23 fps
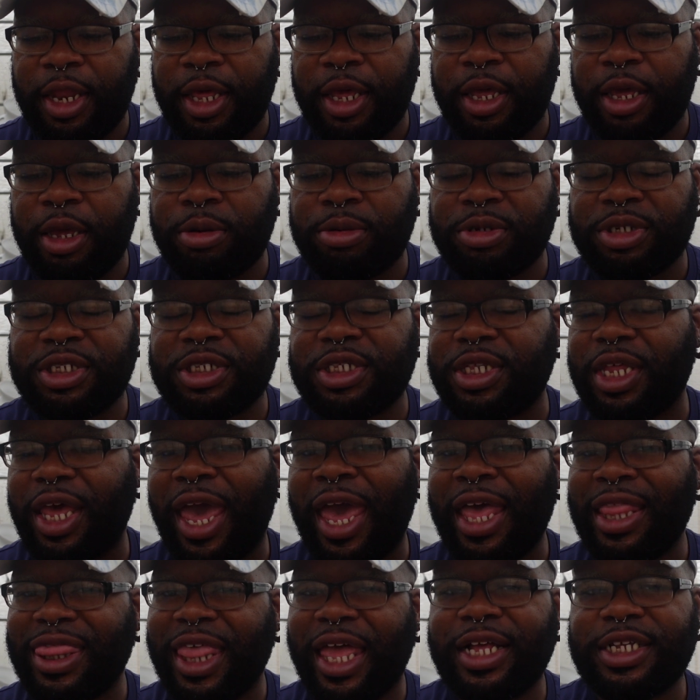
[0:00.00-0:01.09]
it was
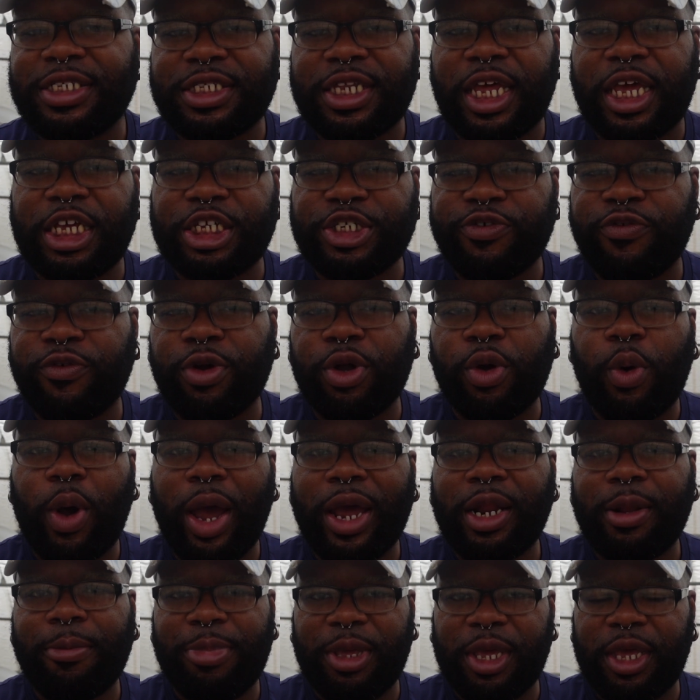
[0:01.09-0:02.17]
at that stage for
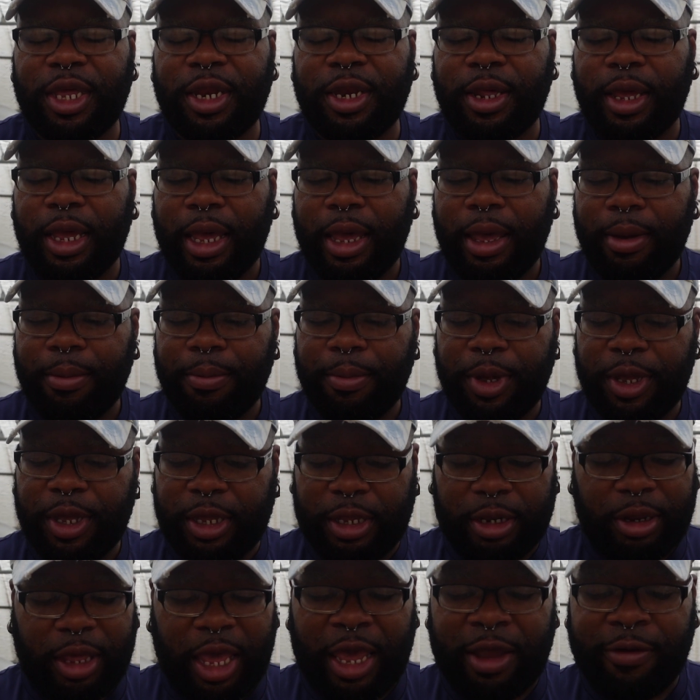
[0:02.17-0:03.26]
quite a bit.
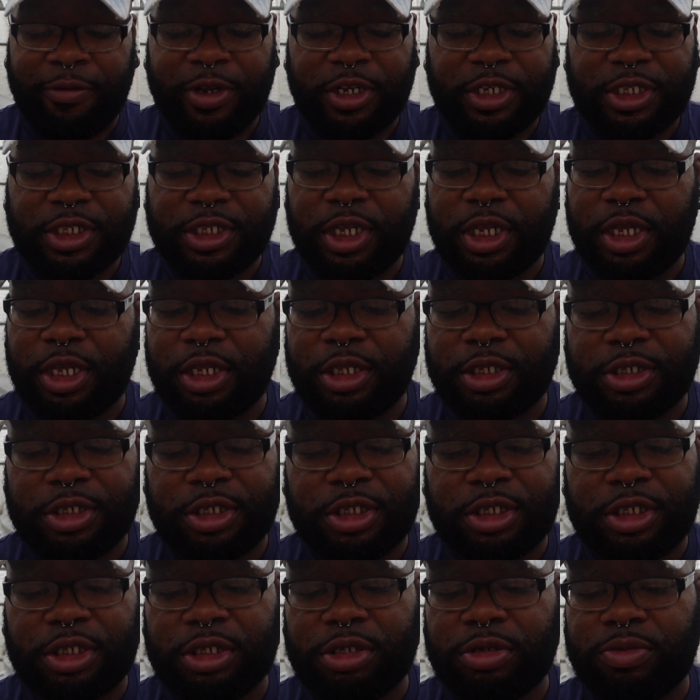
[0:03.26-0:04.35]
But ever
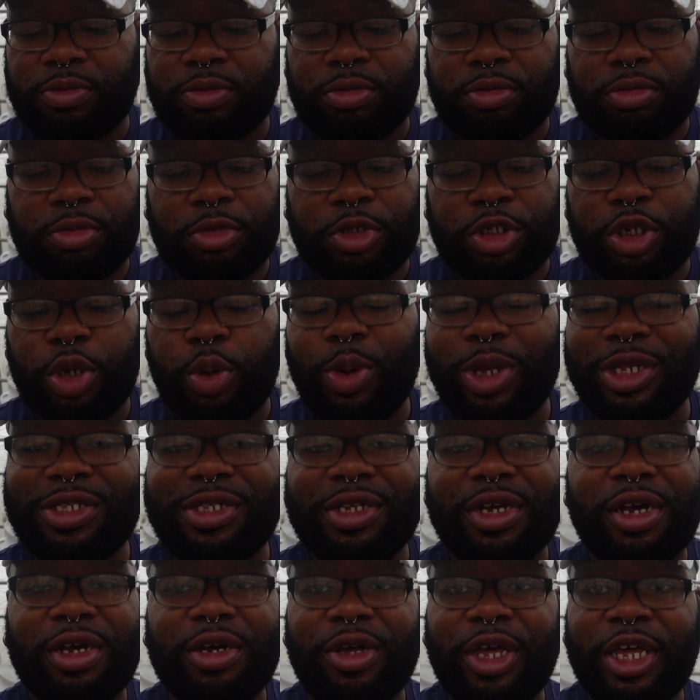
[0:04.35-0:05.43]
since 2 weeks
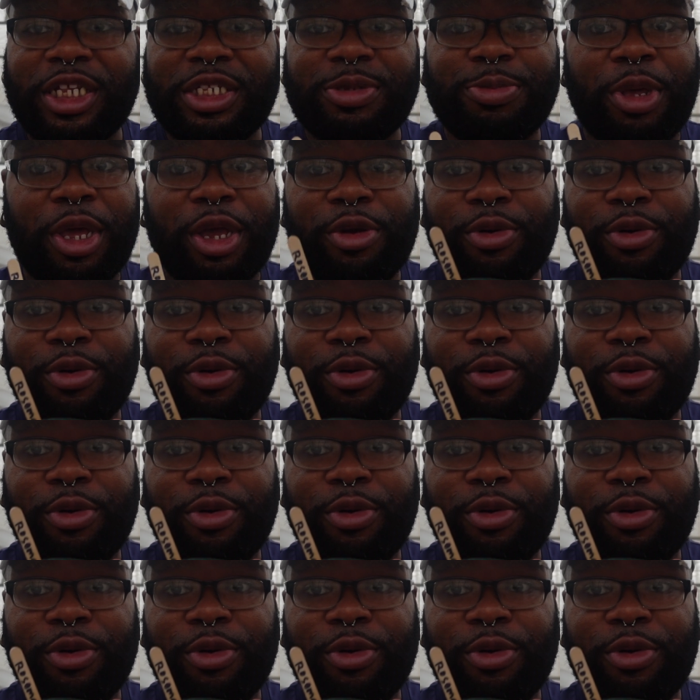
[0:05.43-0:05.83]
ago, it's been